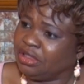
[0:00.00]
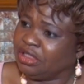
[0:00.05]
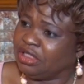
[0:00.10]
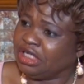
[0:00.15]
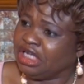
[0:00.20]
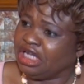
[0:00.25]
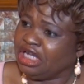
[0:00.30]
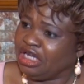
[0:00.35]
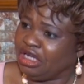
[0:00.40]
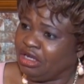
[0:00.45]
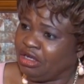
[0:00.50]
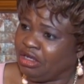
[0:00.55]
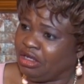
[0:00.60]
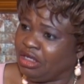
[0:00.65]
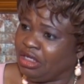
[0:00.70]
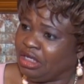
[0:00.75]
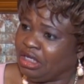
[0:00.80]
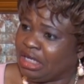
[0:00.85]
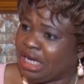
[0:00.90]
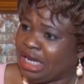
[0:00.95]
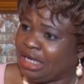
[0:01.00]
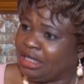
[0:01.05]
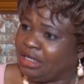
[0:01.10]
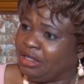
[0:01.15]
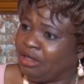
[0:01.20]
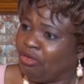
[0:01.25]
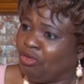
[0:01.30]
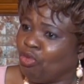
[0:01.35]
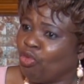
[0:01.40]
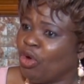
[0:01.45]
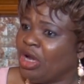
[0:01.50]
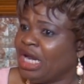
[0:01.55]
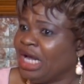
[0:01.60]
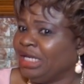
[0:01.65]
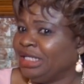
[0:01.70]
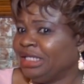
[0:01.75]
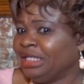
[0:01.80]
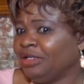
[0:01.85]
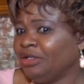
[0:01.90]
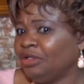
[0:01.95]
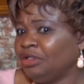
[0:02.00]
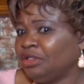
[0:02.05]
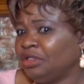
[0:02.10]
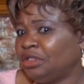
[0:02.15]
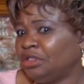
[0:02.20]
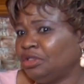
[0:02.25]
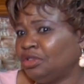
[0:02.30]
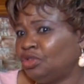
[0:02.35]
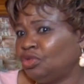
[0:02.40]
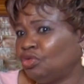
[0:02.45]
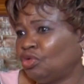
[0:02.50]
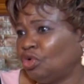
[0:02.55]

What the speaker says: that whether to